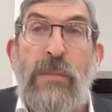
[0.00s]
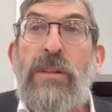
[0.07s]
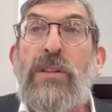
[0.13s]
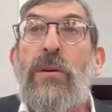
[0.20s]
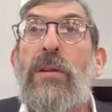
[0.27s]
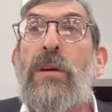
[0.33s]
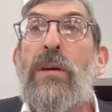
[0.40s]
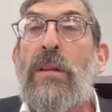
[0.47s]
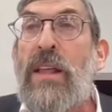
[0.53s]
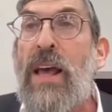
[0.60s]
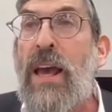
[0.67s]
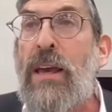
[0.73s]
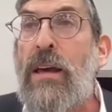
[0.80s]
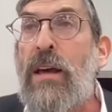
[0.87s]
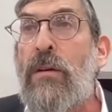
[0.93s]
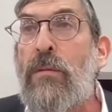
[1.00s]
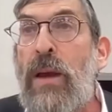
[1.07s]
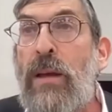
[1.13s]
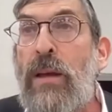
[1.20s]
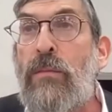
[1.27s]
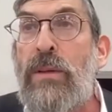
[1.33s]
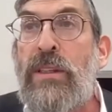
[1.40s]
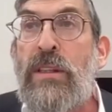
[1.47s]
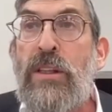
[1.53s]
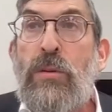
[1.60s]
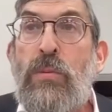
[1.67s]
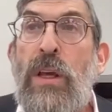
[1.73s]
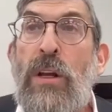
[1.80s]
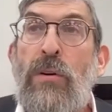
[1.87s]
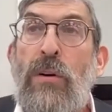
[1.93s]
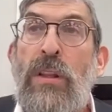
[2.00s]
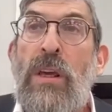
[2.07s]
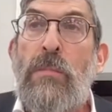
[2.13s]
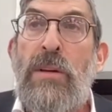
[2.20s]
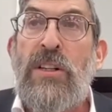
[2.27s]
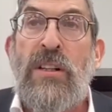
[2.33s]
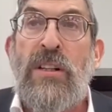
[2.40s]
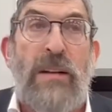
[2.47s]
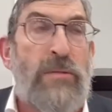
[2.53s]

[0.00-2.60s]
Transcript: We saw the other day, we said earlier in Mishnah,